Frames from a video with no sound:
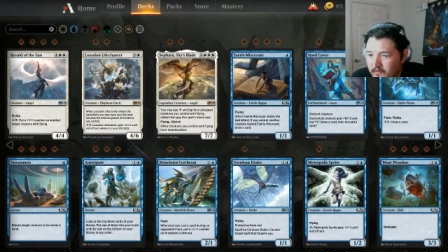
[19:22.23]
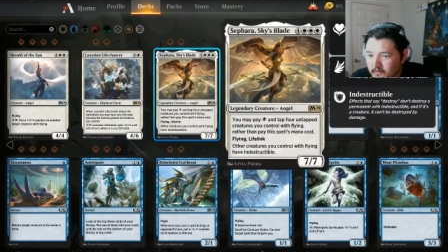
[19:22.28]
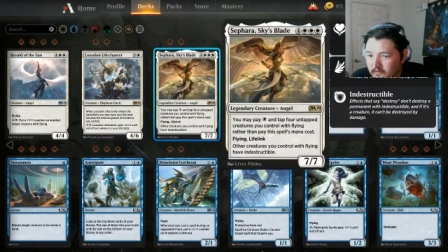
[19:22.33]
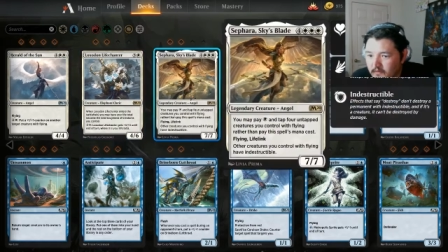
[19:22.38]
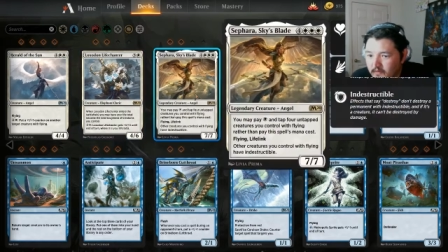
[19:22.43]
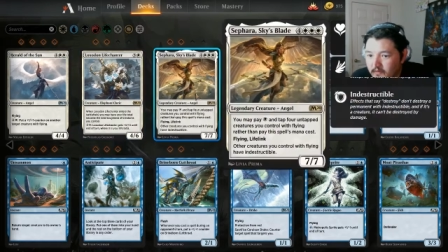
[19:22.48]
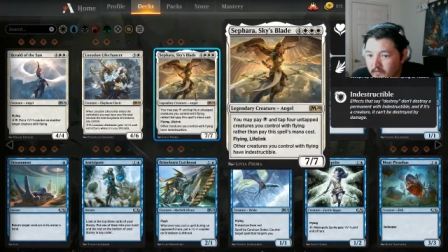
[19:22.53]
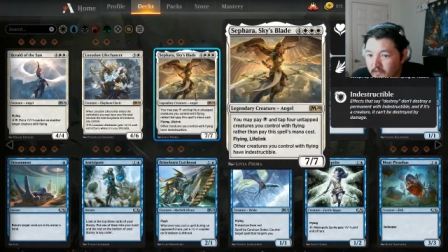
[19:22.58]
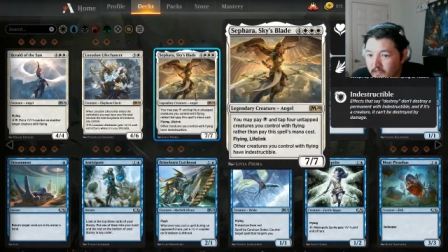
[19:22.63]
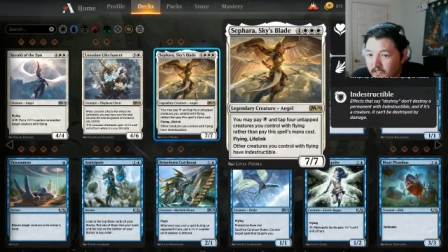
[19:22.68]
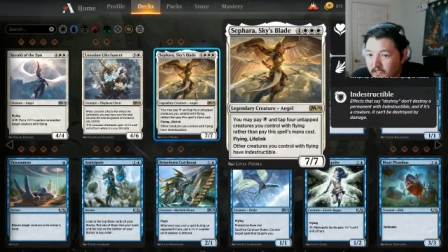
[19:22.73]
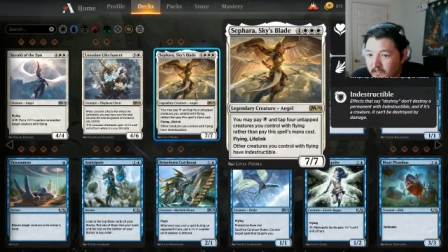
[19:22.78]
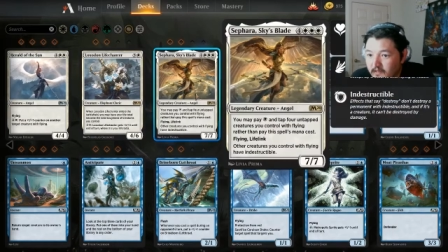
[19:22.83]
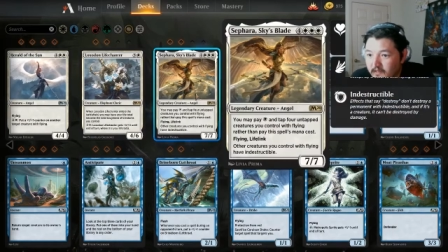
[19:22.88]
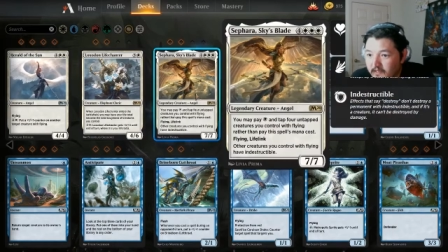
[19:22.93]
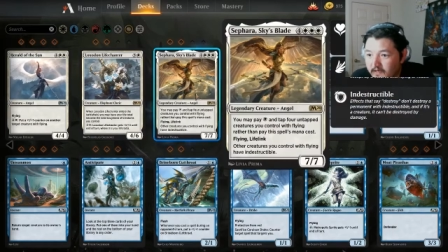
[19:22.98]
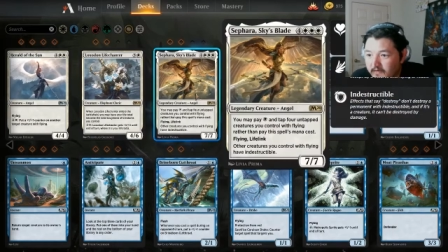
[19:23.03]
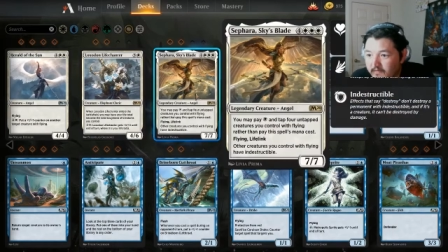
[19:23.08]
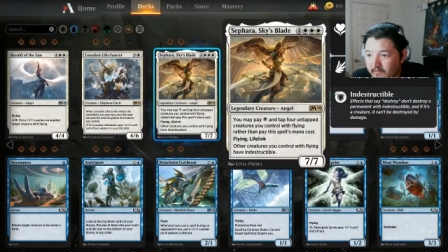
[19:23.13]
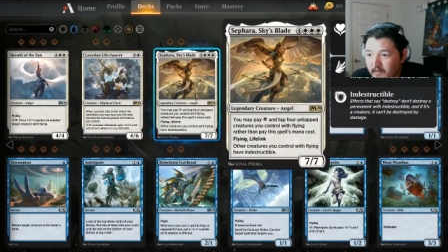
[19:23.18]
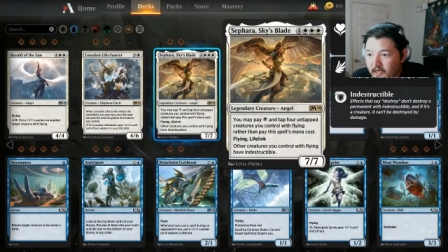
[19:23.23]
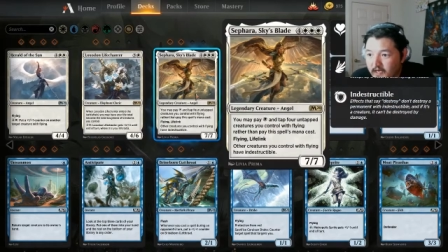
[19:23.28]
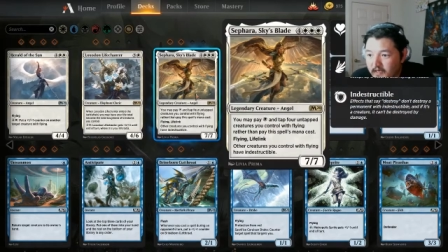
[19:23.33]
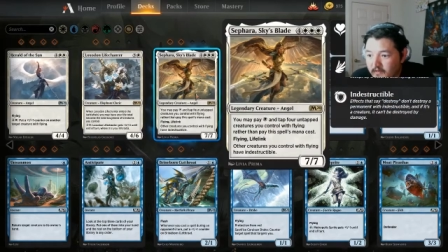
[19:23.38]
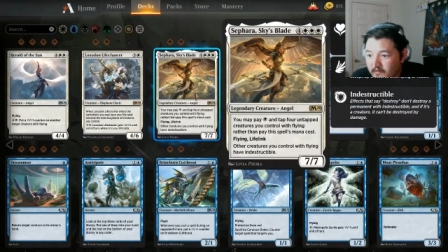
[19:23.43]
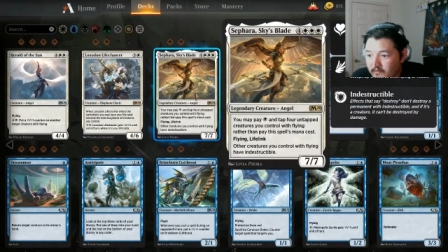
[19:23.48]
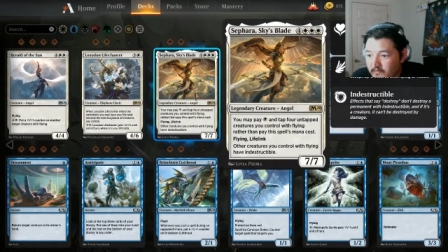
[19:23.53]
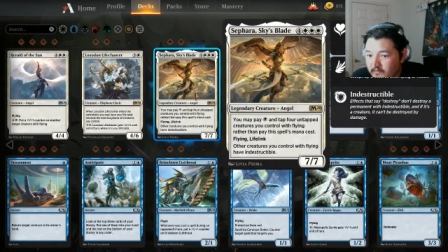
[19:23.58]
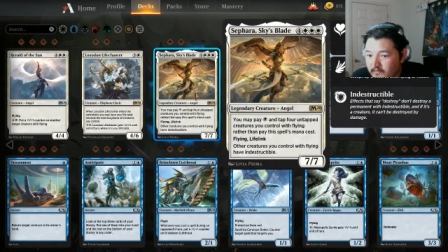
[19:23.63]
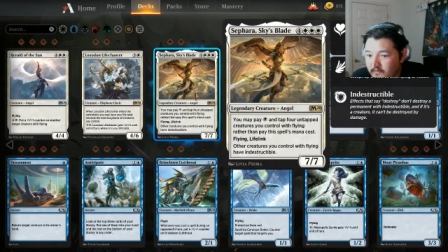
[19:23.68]
or gain life back
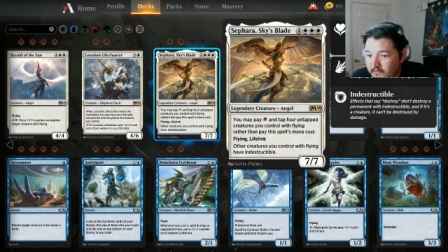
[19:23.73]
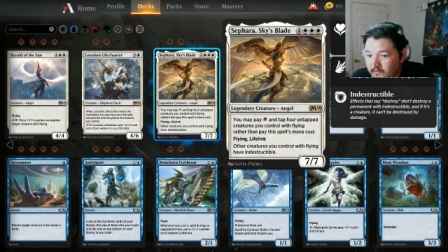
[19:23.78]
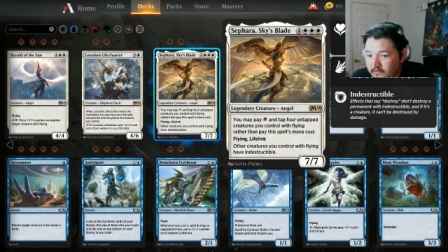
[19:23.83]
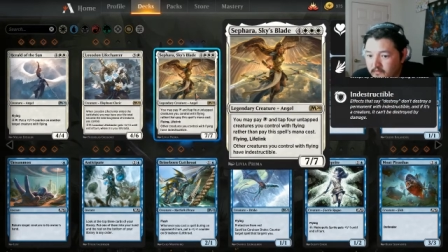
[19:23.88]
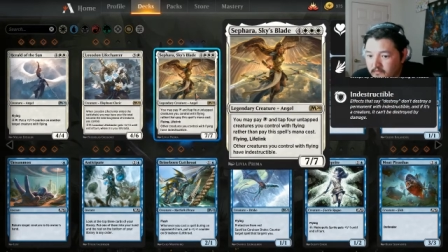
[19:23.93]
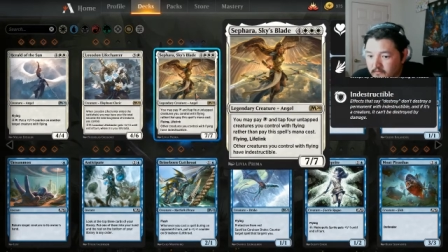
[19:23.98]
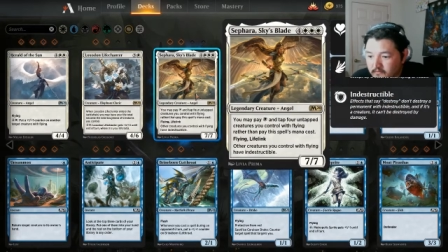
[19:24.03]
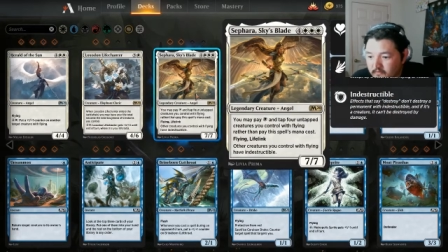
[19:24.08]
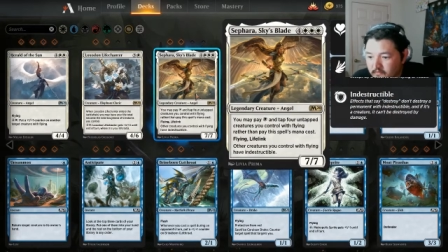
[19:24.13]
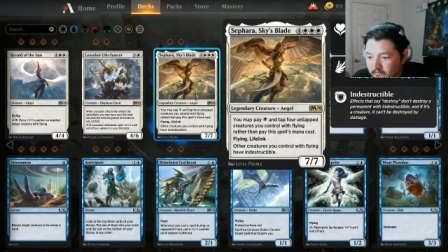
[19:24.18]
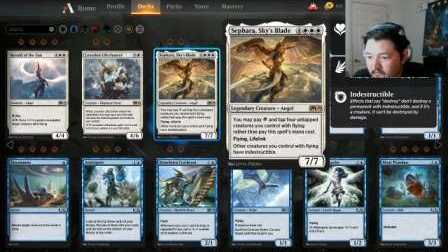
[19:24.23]
in